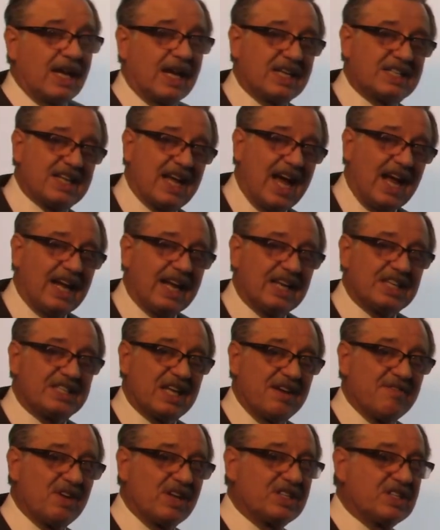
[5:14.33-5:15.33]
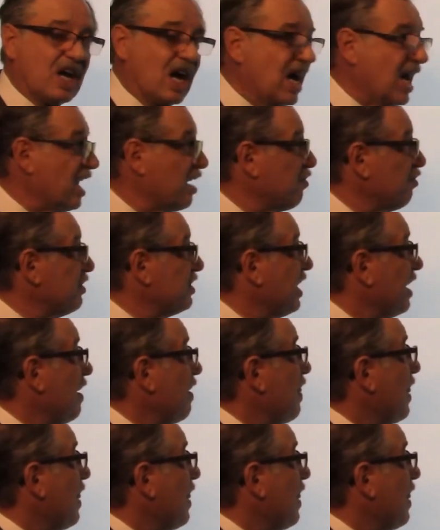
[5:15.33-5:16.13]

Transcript: exactly 7 times